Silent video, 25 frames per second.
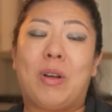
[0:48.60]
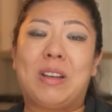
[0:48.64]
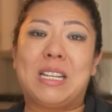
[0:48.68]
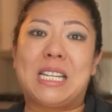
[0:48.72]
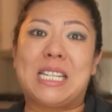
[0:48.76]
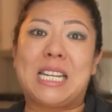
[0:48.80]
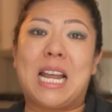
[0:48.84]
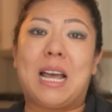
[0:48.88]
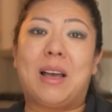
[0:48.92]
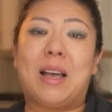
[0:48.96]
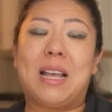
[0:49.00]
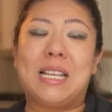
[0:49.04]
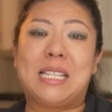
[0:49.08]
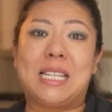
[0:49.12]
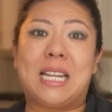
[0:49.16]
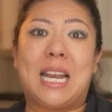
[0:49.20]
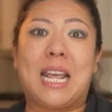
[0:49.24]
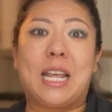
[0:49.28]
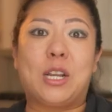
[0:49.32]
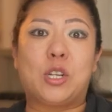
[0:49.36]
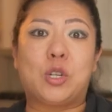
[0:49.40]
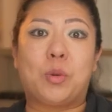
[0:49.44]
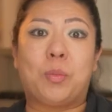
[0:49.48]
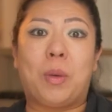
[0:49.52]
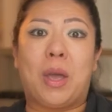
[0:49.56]
rented out as an
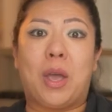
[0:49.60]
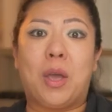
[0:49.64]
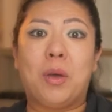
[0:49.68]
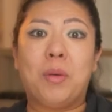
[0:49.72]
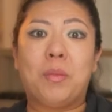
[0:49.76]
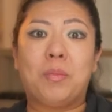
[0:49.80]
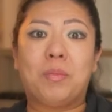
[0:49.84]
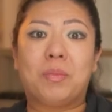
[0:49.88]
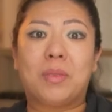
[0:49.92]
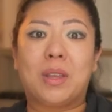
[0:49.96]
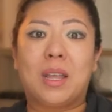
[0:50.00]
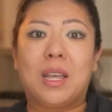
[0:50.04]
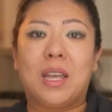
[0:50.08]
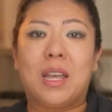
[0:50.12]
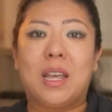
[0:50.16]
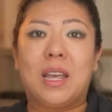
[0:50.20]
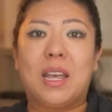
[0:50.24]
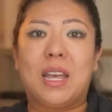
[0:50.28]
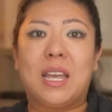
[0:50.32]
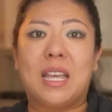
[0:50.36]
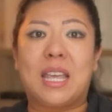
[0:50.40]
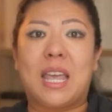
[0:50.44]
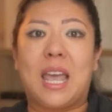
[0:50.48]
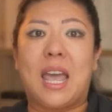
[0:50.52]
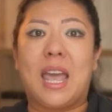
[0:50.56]
HMO,
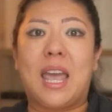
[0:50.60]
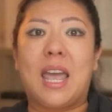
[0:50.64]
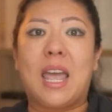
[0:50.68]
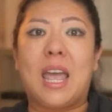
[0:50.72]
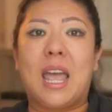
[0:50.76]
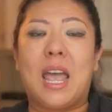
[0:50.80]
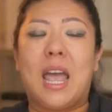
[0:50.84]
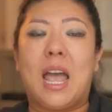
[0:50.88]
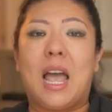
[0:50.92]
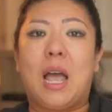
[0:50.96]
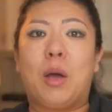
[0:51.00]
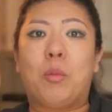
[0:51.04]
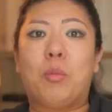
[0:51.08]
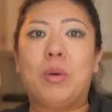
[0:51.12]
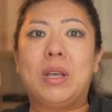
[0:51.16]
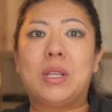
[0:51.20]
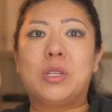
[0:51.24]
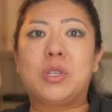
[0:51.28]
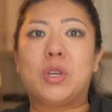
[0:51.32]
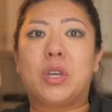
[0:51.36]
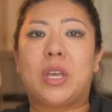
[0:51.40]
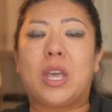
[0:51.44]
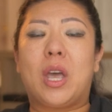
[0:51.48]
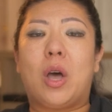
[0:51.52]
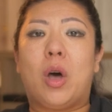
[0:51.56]
okay, and
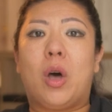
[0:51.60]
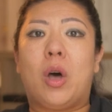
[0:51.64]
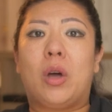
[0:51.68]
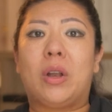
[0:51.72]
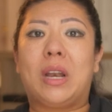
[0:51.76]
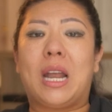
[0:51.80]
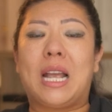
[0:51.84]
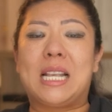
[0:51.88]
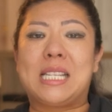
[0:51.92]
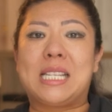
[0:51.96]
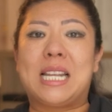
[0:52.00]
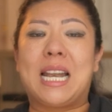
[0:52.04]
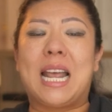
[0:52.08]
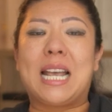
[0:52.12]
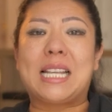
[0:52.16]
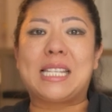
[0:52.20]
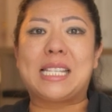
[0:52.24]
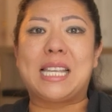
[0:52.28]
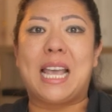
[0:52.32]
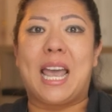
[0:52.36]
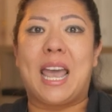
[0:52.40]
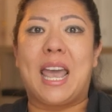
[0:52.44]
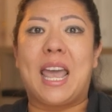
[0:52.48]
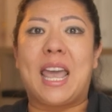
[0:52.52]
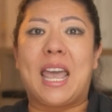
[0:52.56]
we took it on as an
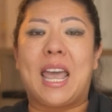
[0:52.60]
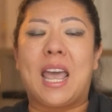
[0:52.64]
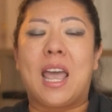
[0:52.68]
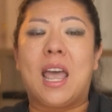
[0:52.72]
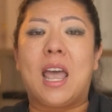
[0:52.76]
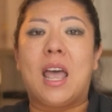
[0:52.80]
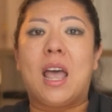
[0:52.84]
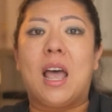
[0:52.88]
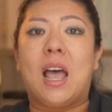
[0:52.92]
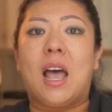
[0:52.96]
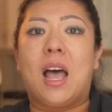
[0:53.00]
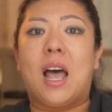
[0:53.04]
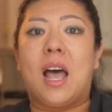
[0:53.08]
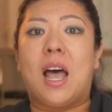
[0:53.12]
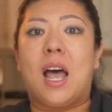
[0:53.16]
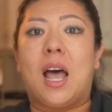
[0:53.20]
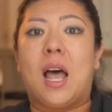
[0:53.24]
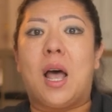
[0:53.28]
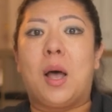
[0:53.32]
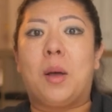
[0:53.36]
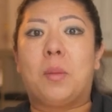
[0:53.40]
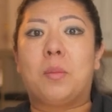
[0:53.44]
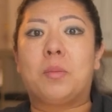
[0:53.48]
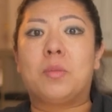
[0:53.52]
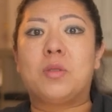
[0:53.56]
SA.
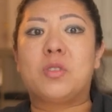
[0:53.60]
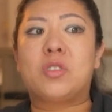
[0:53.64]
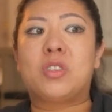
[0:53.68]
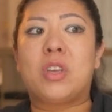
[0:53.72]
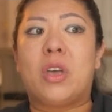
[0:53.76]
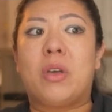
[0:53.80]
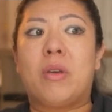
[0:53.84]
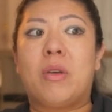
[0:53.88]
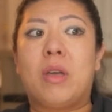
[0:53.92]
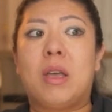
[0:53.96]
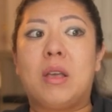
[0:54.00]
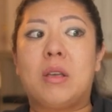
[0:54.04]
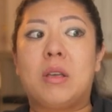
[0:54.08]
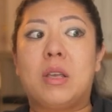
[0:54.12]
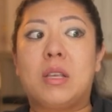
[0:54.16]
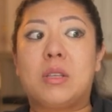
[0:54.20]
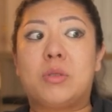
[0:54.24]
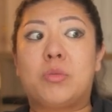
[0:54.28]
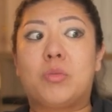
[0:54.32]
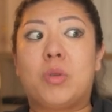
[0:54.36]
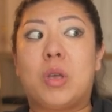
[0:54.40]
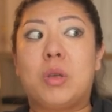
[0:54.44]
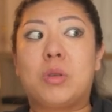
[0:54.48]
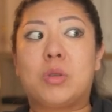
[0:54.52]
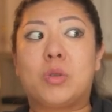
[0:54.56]
So
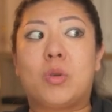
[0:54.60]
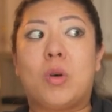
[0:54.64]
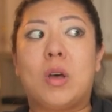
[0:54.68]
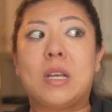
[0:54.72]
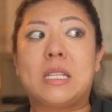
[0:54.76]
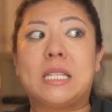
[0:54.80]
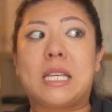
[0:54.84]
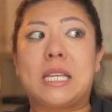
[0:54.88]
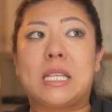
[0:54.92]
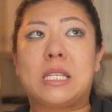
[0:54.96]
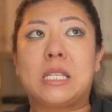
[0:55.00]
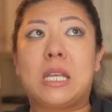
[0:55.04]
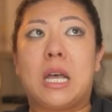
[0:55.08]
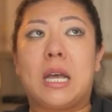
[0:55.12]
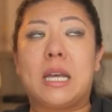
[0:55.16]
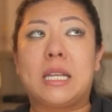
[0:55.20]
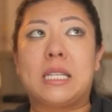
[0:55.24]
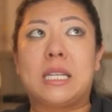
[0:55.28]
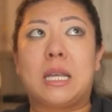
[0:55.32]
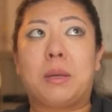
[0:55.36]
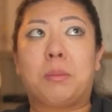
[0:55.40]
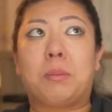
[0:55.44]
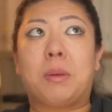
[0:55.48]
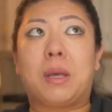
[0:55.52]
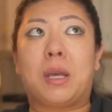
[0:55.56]
it was quite
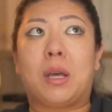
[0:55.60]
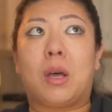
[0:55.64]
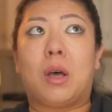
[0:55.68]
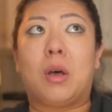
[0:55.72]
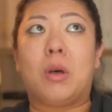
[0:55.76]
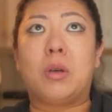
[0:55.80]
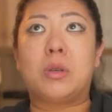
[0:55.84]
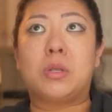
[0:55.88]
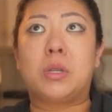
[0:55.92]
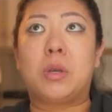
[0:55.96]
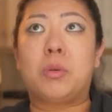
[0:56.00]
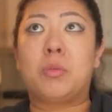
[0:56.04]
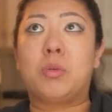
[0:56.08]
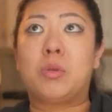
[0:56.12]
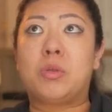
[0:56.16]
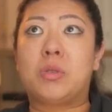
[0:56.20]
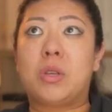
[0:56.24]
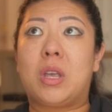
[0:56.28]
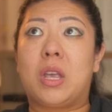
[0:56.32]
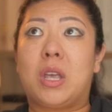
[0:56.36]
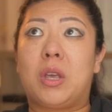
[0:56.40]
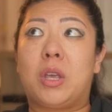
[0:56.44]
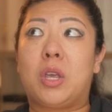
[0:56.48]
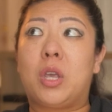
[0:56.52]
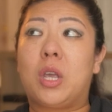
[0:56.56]
exciting because it
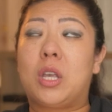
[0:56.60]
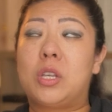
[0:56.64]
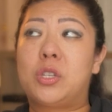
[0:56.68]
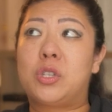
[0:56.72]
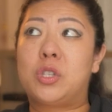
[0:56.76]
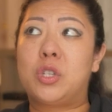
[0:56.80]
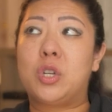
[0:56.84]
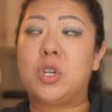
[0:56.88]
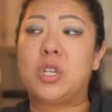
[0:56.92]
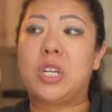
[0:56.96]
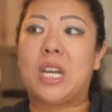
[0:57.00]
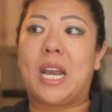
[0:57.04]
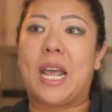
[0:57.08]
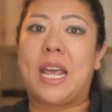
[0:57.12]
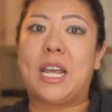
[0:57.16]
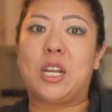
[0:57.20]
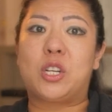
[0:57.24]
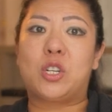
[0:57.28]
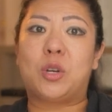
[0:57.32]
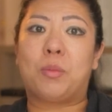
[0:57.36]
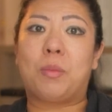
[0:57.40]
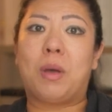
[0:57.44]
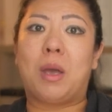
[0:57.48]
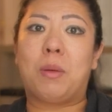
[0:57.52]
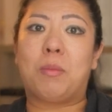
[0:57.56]
was a student
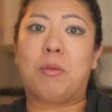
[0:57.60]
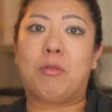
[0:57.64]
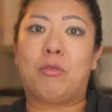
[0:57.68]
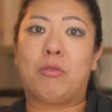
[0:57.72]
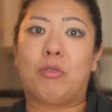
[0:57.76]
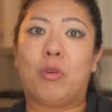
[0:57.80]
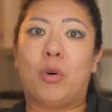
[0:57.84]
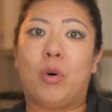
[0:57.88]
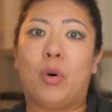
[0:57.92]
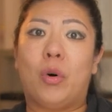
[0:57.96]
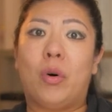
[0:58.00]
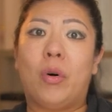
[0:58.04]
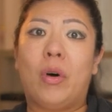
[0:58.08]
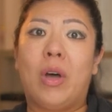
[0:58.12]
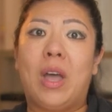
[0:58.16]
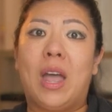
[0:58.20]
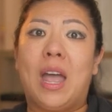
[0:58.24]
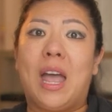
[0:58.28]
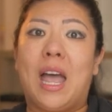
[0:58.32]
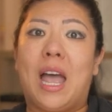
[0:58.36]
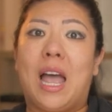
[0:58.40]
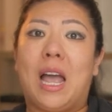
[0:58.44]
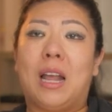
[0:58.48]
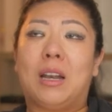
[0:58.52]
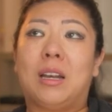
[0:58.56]
HMO before,
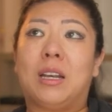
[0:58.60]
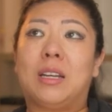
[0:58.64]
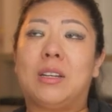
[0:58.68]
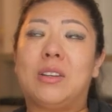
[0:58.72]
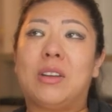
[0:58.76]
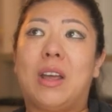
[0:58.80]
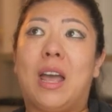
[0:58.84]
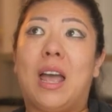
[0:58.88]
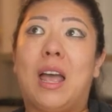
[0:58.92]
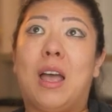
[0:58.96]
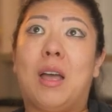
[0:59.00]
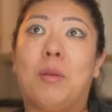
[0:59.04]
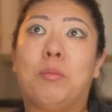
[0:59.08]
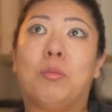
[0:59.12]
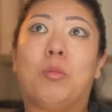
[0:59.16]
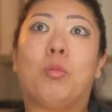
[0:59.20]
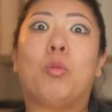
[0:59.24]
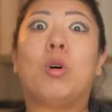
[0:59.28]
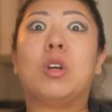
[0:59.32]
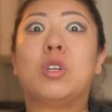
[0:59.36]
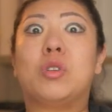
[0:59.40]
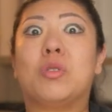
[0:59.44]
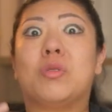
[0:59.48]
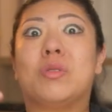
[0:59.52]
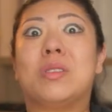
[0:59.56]
and
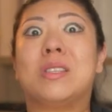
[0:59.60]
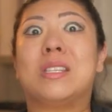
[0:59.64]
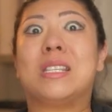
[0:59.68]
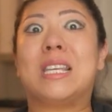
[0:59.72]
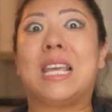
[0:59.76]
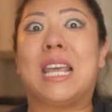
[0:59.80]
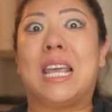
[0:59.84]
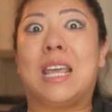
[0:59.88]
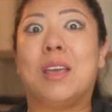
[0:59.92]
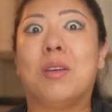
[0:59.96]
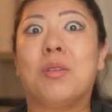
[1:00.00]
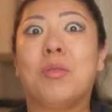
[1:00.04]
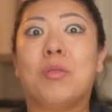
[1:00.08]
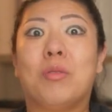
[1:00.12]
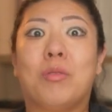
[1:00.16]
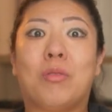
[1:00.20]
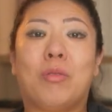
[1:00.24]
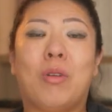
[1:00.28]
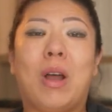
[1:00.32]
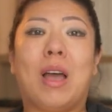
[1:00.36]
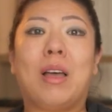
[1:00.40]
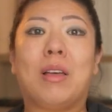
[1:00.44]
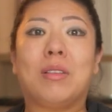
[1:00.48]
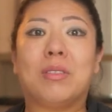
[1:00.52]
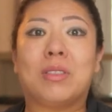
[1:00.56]
what you'll see
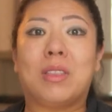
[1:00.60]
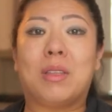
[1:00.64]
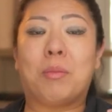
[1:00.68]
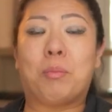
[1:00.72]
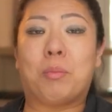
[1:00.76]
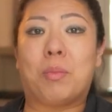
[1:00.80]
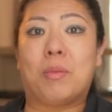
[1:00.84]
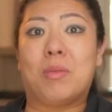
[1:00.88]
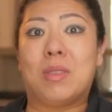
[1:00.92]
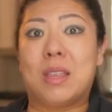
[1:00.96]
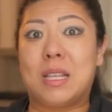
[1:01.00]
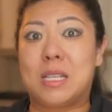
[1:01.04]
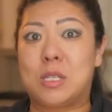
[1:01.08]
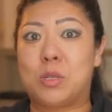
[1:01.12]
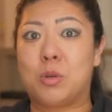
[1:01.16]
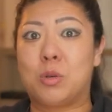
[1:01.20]
throughout this